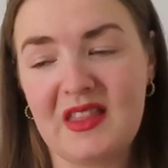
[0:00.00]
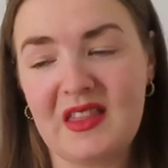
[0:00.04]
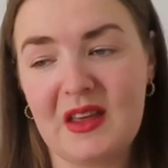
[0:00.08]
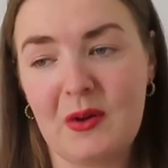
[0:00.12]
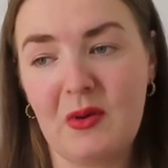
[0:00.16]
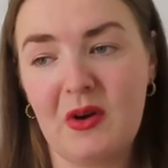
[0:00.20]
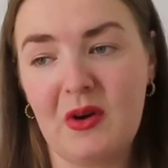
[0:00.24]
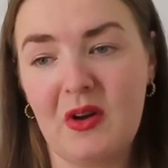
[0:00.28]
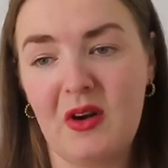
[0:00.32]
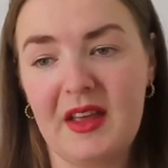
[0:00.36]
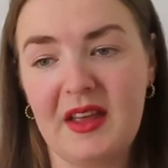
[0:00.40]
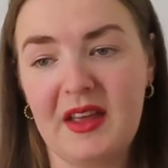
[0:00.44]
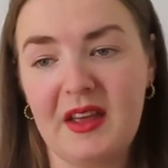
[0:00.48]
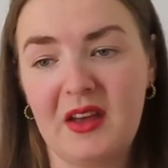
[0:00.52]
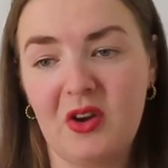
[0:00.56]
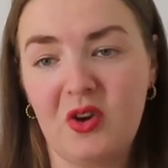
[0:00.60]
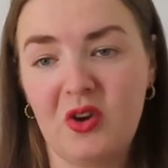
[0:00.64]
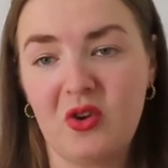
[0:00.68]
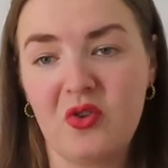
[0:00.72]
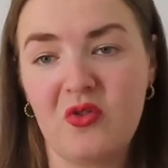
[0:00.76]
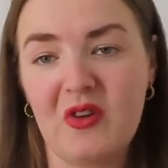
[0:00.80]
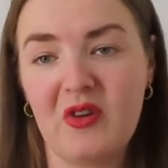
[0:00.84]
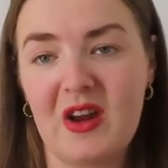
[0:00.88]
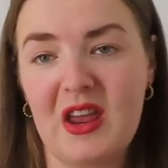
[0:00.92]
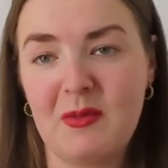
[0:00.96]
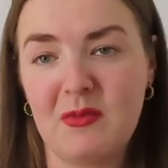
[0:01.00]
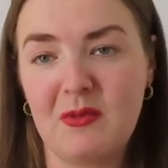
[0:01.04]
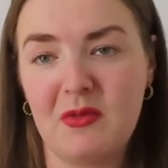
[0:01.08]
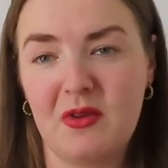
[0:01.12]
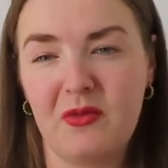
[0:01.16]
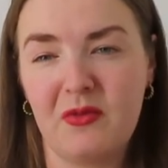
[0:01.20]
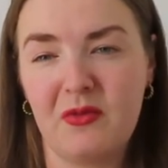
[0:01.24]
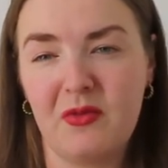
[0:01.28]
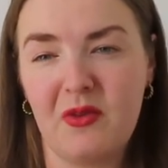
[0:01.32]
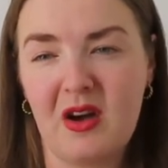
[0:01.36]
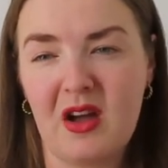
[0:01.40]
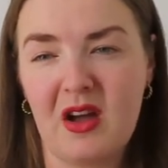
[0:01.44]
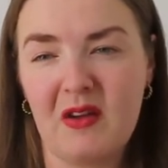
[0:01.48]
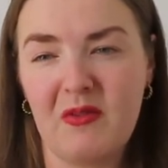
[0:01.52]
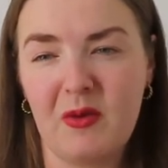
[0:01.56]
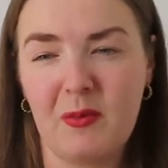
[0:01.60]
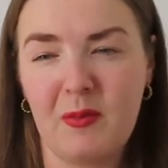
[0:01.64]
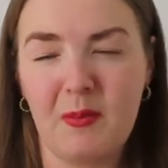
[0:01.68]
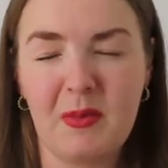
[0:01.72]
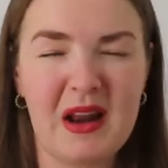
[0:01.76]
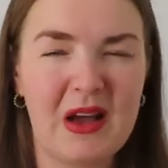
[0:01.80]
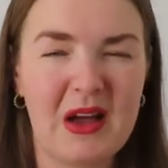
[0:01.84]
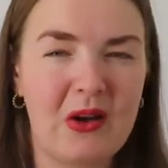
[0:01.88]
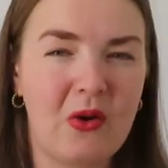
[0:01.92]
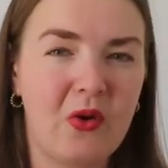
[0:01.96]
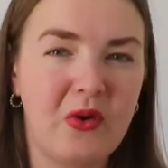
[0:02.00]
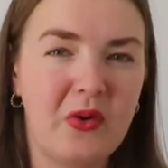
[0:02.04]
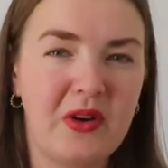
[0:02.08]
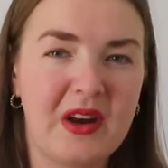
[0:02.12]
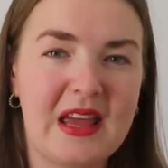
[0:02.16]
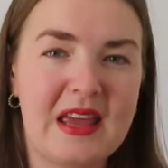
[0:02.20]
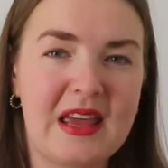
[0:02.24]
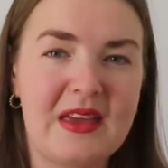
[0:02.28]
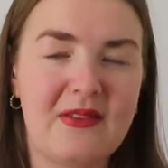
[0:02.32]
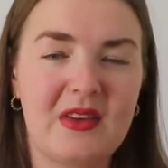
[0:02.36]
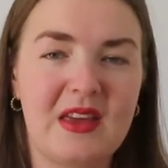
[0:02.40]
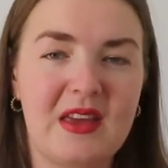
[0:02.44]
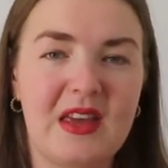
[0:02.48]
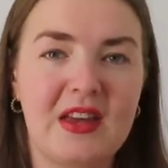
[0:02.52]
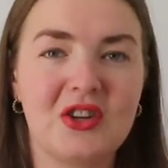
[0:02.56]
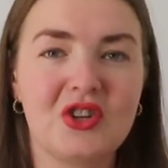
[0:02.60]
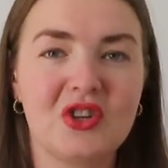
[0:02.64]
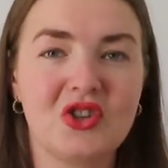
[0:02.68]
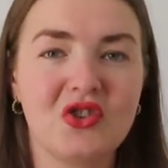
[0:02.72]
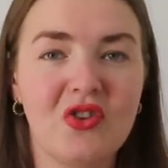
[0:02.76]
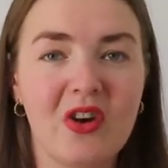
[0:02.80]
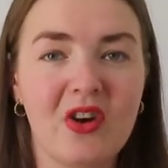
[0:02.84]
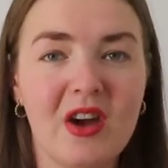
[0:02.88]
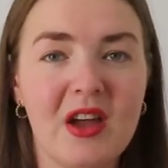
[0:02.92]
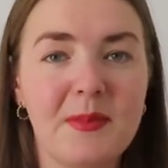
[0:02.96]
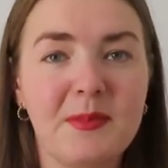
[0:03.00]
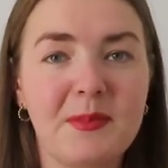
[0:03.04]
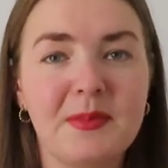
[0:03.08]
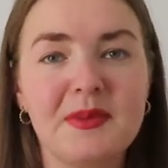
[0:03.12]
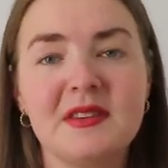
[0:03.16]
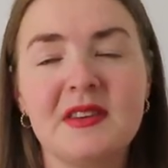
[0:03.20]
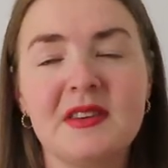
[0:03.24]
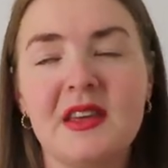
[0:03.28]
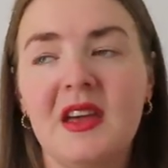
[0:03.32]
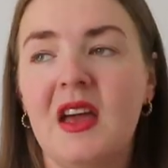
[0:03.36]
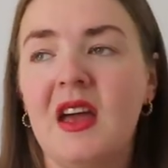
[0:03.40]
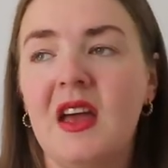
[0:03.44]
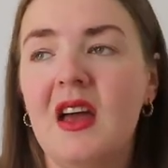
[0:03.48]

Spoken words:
They were like cream of either black or navy stripes.